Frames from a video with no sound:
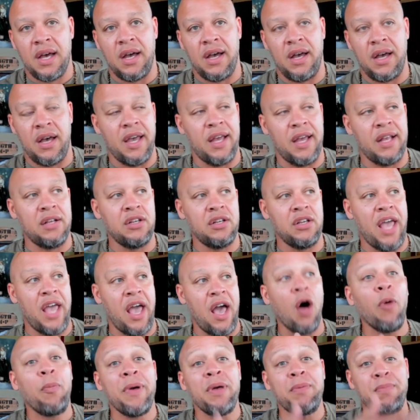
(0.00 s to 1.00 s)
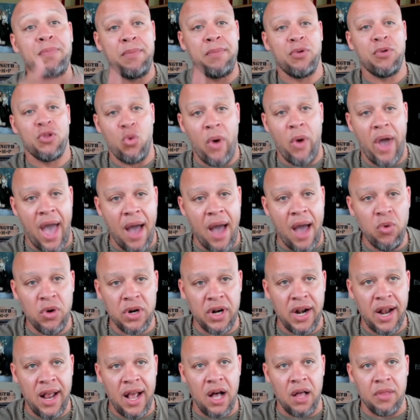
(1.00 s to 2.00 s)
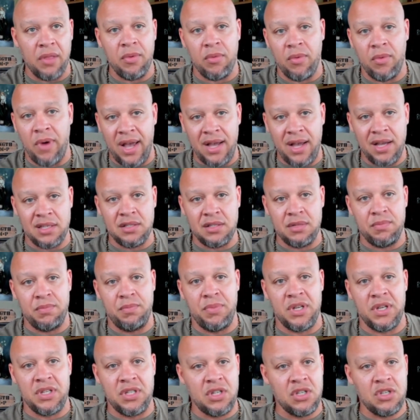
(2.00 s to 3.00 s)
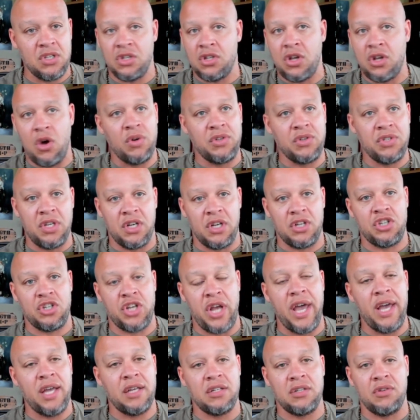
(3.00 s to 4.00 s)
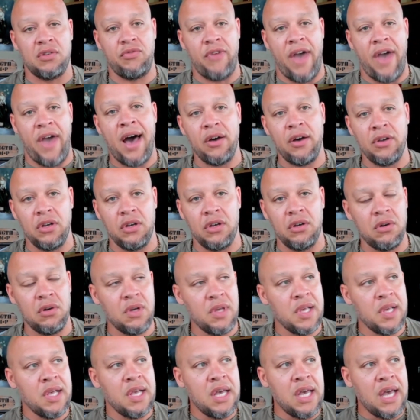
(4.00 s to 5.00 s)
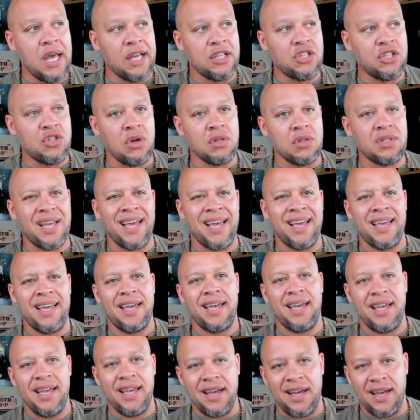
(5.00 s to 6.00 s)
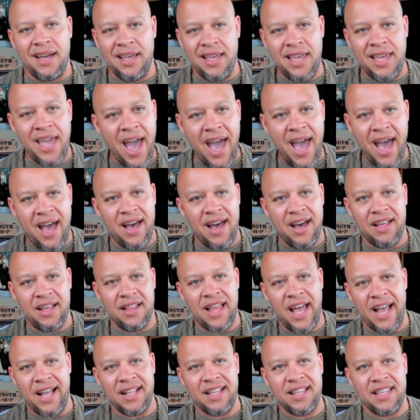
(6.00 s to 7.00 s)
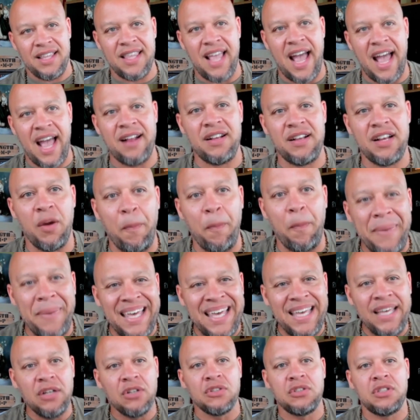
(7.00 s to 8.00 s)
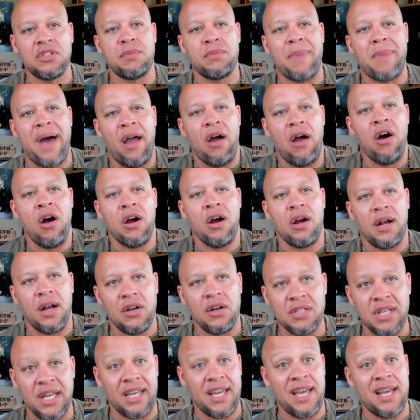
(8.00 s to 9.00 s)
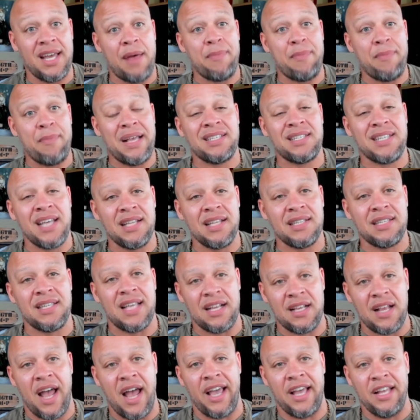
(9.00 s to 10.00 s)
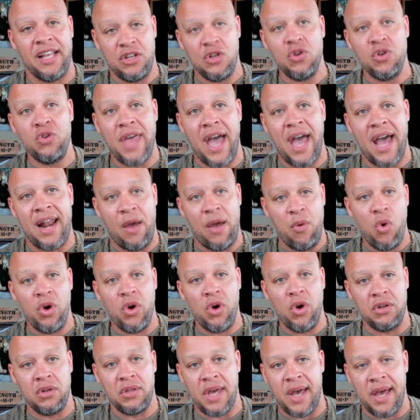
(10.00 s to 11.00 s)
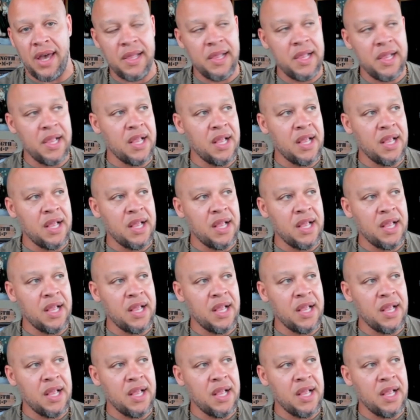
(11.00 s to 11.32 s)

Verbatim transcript: and helping people the way I wanted to help them, right? Because business is always an exchange of value. And so I was like, yeah, like that appealed to my heart. I was like, yeah, that makes sense. I, I can do that. I want to do that